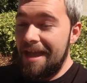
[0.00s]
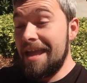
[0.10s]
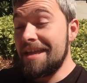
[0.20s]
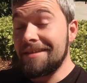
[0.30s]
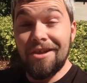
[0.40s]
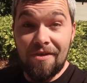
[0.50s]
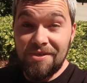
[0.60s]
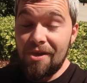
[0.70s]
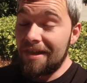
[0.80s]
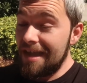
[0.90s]
Hey,
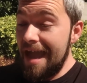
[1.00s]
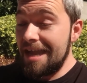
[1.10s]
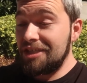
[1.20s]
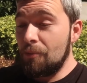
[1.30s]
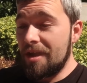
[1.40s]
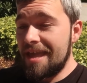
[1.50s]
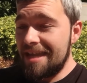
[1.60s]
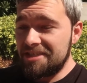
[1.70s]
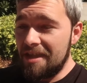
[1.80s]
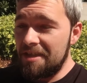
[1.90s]
Larvitar, I actually want to
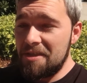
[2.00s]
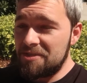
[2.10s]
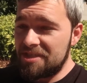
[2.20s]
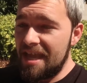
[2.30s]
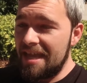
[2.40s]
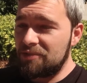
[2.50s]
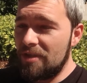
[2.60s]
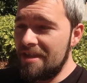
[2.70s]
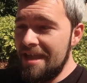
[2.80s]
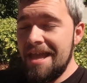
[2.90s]
hatch a hundo just to hatch
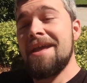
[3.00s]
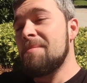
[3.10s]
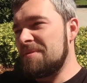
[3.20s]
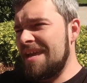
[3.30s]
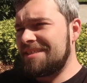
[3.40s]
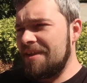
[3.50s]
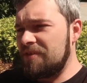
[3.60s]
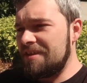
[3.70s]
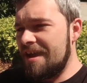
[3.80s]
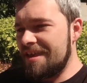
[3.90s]
one, but that's
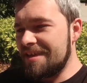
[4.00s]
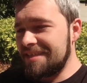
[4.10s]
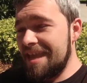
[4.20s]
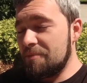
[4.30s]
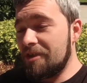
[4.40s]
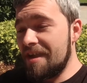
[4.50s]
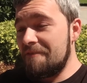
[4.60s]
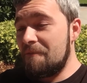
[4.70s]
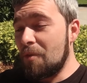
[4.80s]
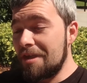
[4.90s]
definitely not it. And we're
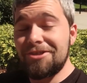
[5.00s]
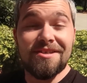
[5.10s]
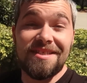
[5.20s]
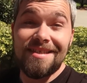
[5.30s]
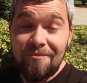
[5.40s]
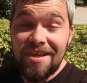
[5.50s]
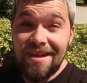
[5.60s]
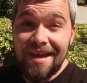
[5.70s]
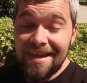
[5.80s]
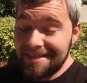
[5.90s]
at
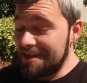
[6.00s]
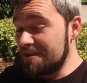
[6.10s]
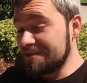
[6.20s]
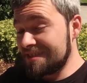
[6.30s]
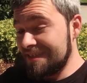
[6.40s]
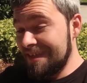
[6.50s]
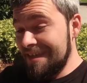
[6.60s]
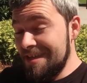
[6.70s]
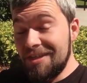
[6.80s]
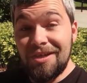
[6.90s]
479
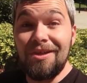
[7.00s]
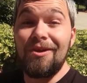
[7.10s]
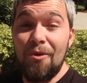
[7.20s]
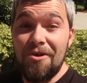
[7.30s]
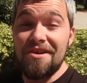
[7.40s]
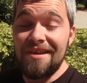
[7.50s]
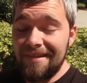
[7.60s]
XLs. Good lord.